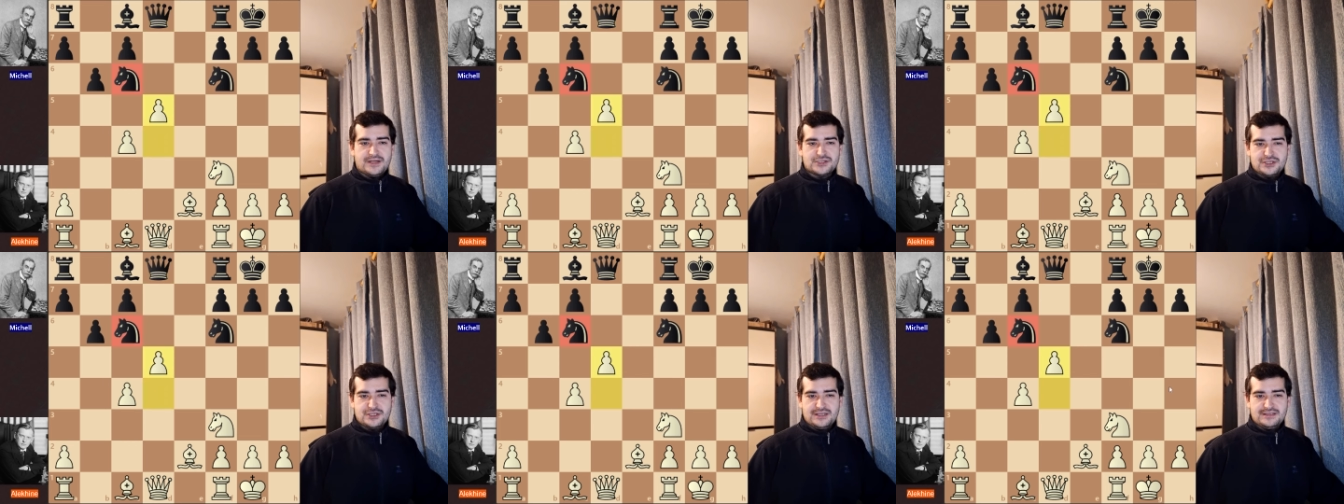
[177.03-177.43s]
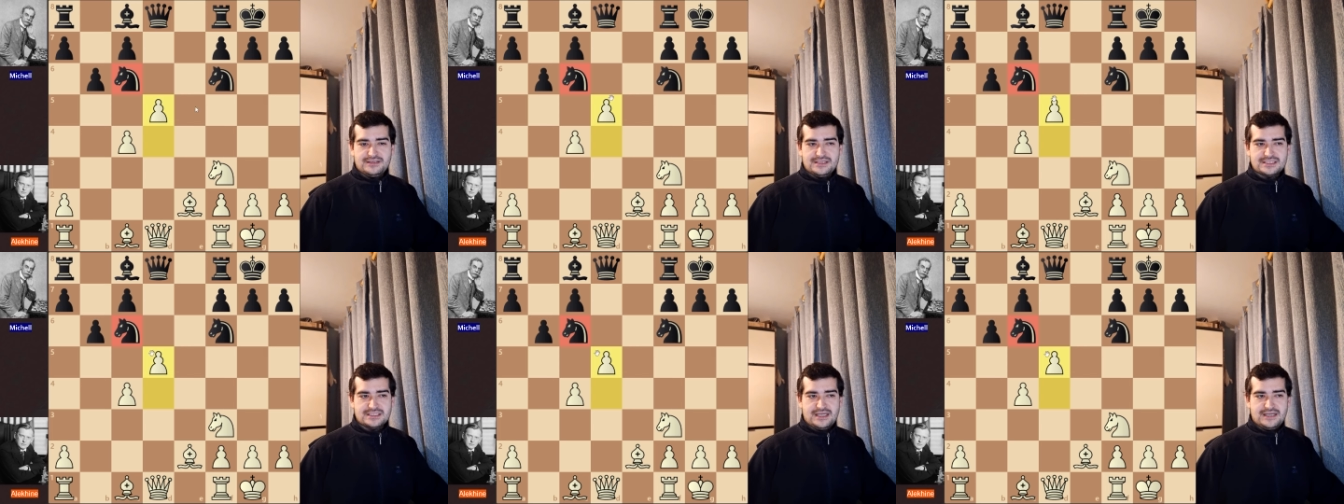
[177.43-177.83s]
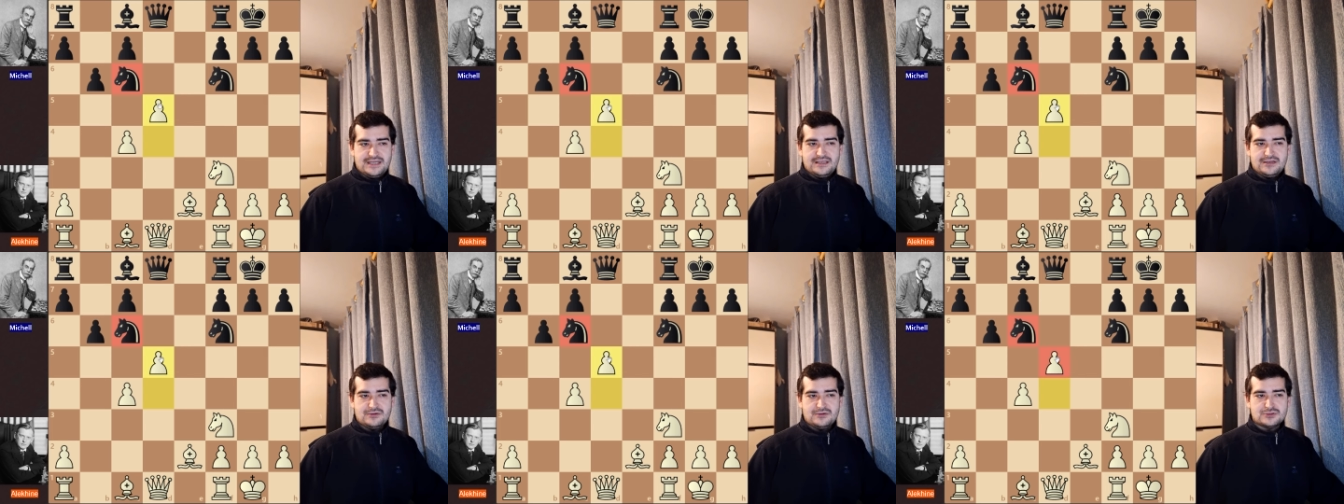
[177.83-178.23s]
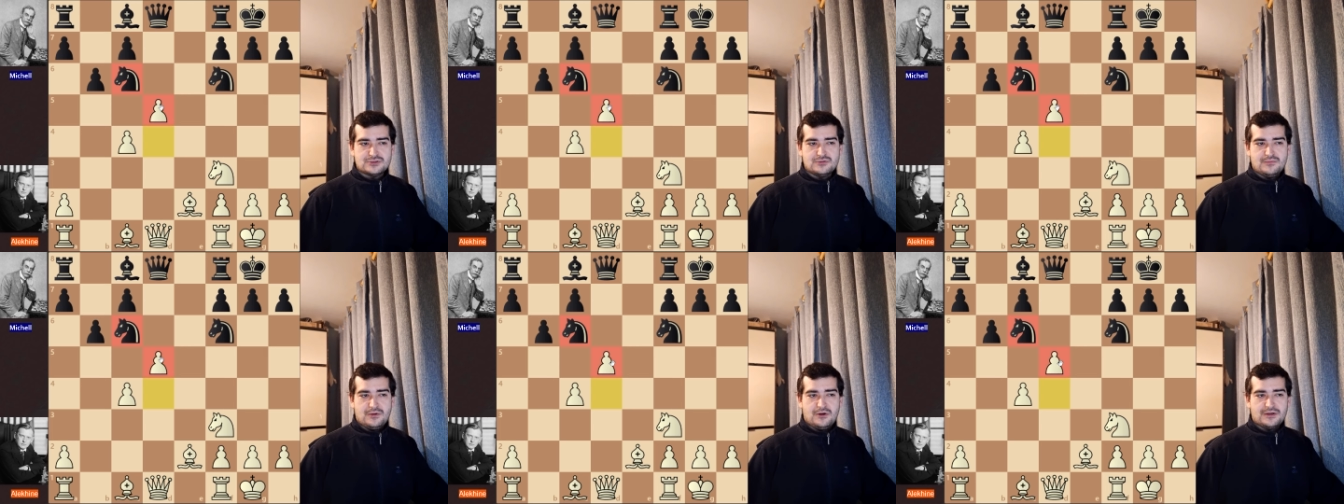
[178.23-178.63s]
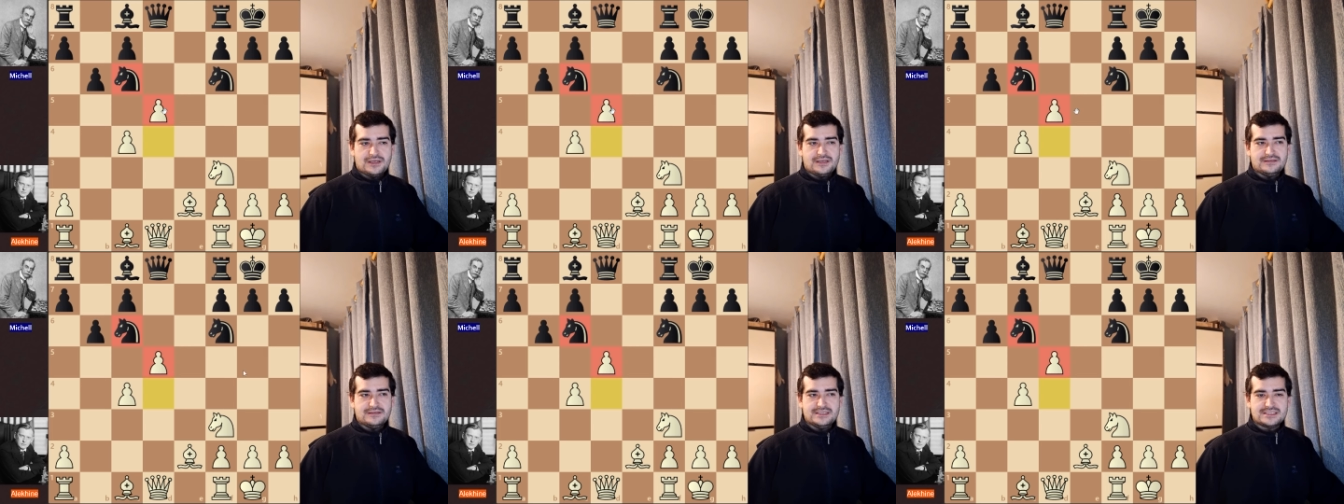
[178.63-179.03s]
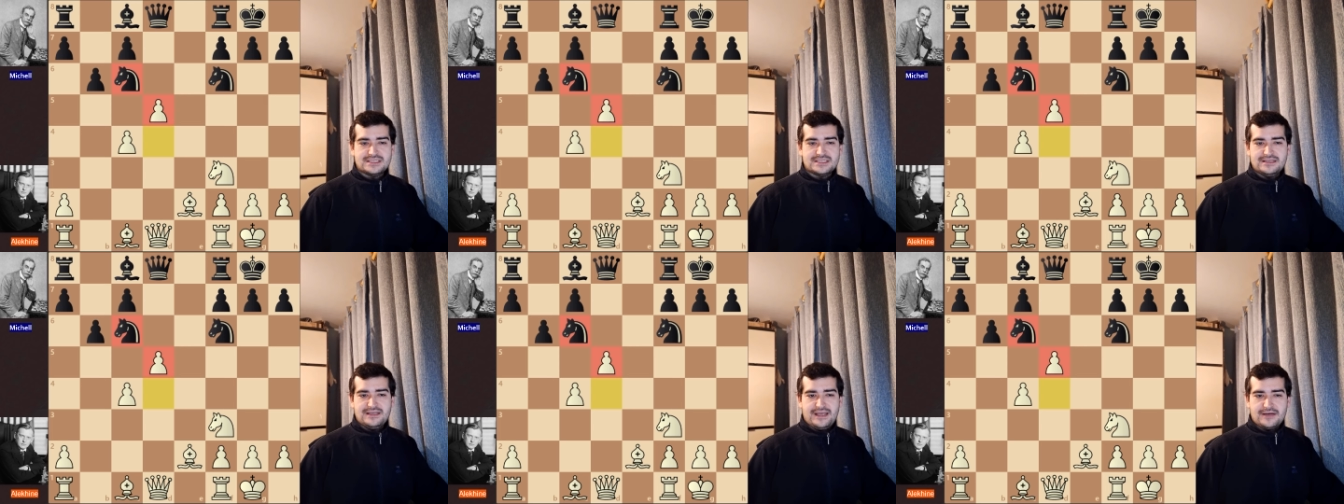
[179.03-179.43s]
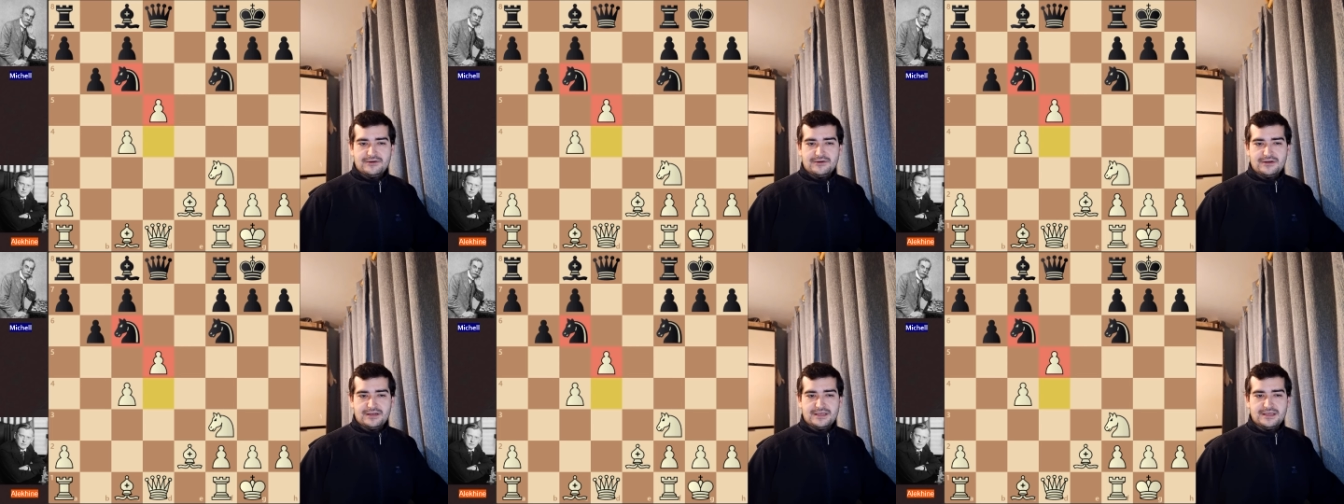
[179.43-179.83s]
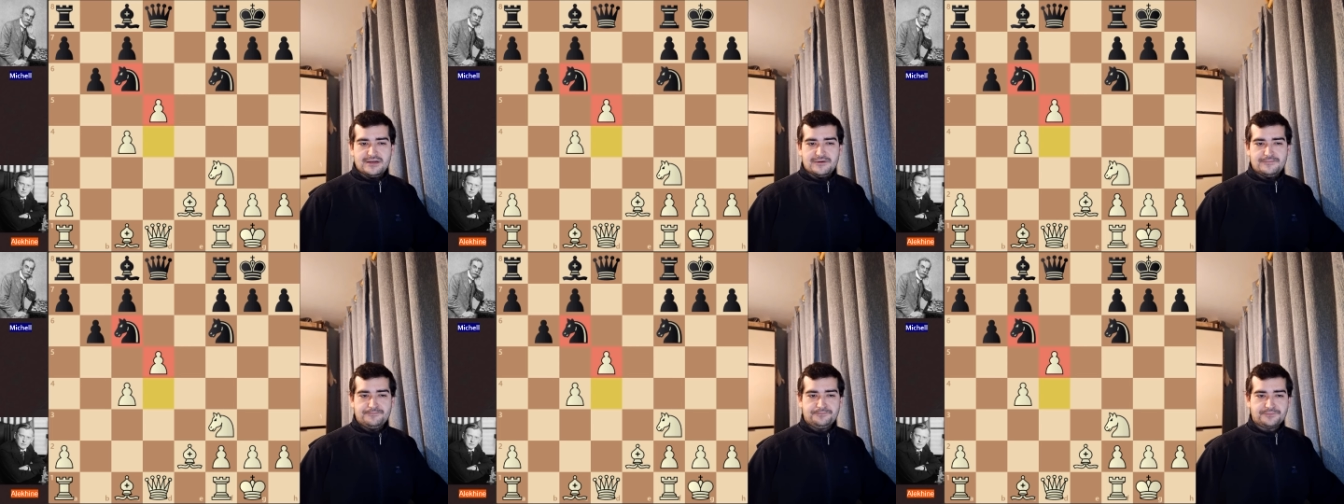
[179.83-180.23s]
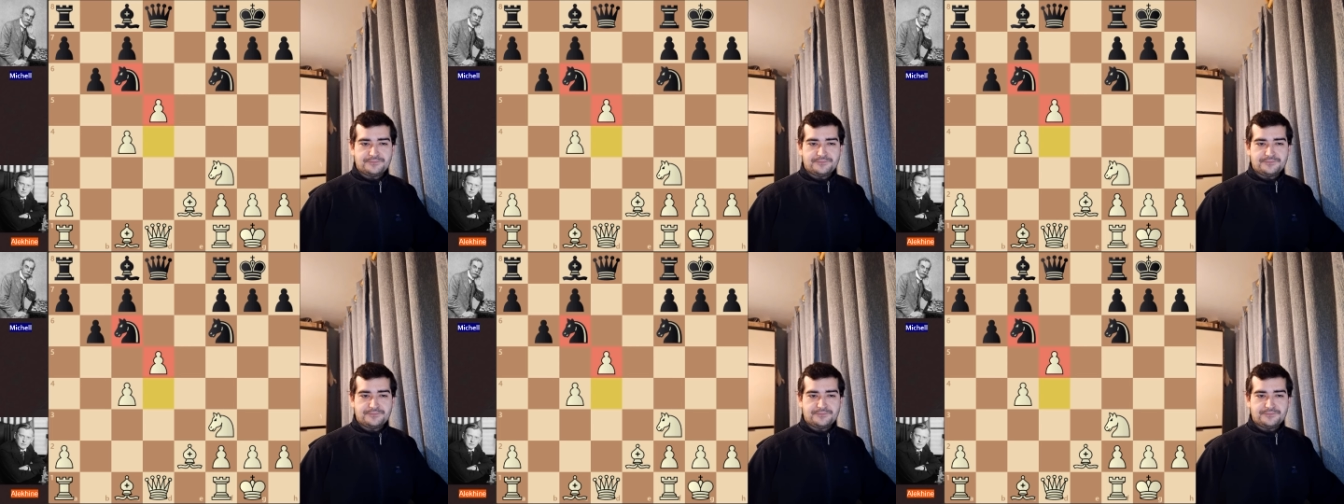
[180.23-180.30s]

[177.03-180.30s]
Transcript: pressuring this knight and also blocking this diagonal here.